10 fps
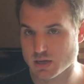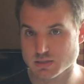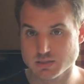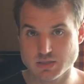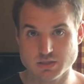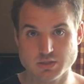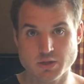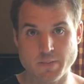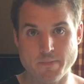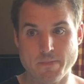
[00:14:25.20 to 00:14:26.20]

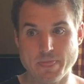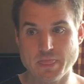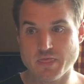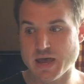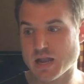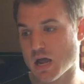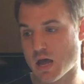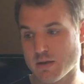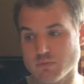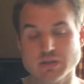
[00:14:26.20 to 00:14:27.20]
system that
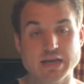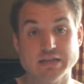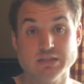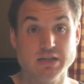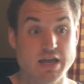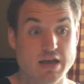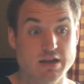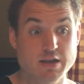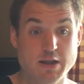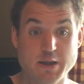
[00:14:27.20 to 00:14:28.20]
I would like to
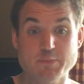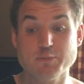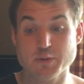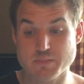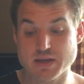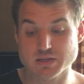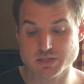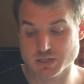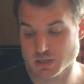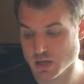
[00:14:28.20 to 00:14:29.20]
get
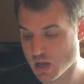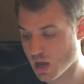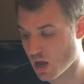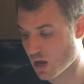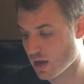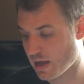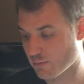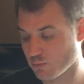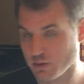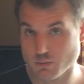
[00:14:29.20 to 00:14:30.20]
implemented,
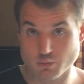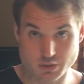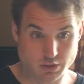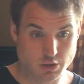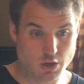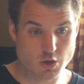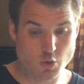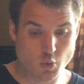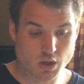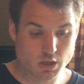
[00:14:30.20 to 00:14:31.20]
and we would
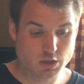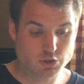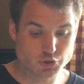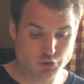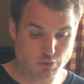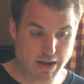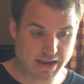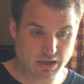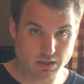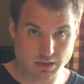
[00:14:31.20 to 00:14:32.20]
go
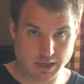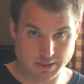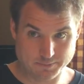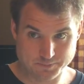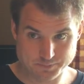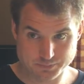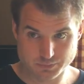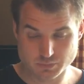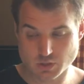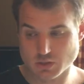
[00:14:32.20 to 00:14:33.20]
directly
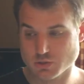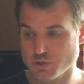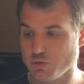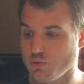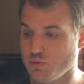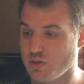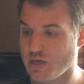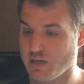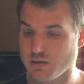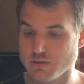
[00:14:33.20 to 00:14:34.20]
to
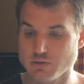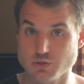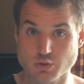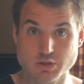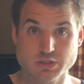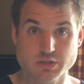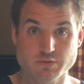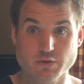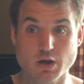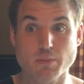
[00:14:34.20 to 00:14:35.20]
the source
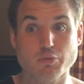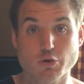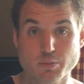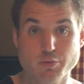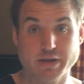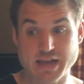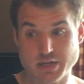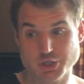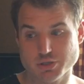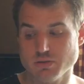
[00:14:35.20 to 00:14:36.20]
of
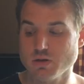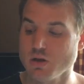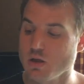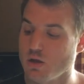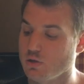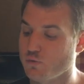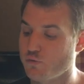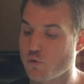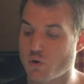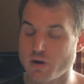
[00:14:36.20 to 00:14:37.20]
appropriation
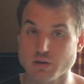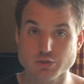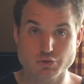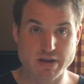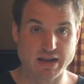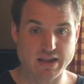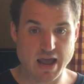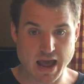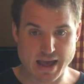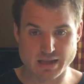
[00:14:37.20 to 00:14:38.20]
for direct
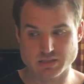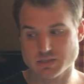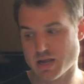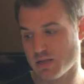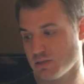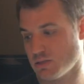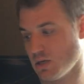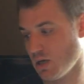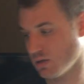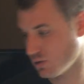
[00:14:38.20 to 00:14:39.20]
assets
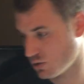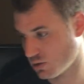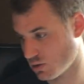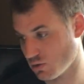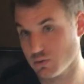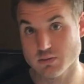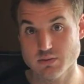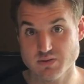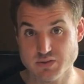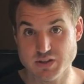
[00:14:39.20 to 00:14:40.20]
into
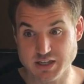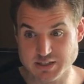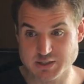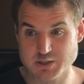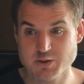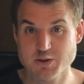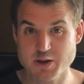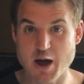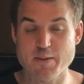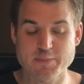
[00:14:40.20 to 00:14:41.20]
these
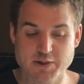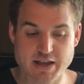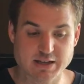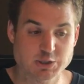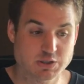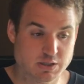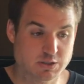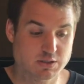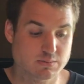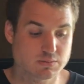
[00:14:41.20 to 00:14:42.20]
complex
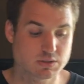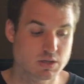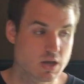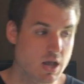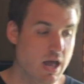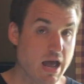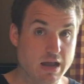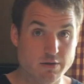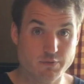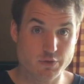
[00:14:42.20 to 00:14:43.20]
systems.
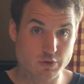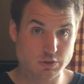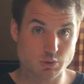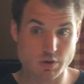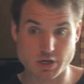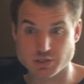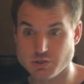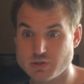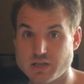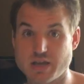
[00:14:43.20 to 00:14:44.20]
And if those words,
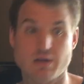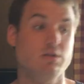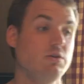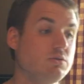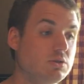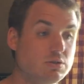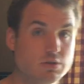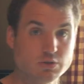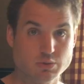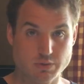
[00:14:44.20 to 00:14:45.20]
you can get close to
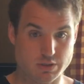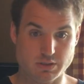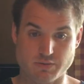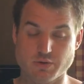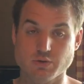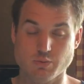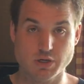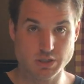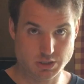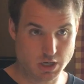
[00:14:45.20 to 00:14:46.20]
those words, if those
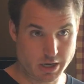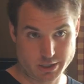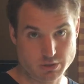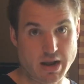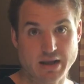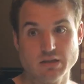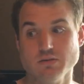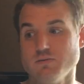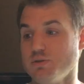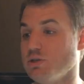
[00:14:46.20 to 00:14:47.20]
words are
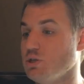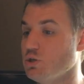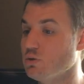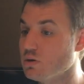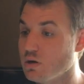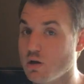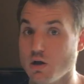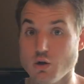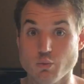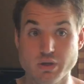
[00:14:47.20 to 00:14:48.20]
attractive to you,
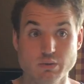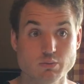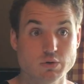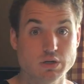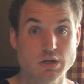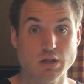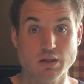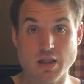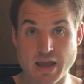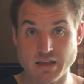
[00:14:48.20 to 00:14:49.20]
we would
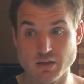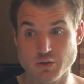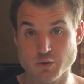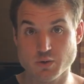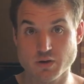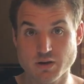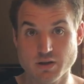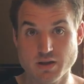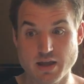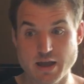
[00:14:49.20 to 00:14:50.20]
like your
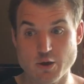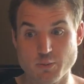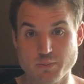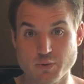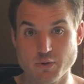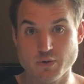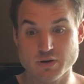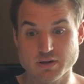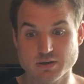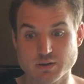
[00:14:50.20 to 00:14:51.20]
help
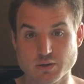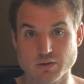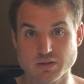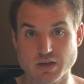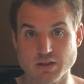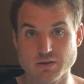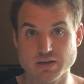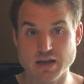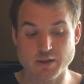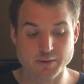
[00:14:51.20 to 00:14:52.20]
on color
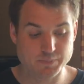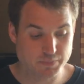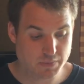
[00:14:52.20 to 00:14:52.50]
dollar.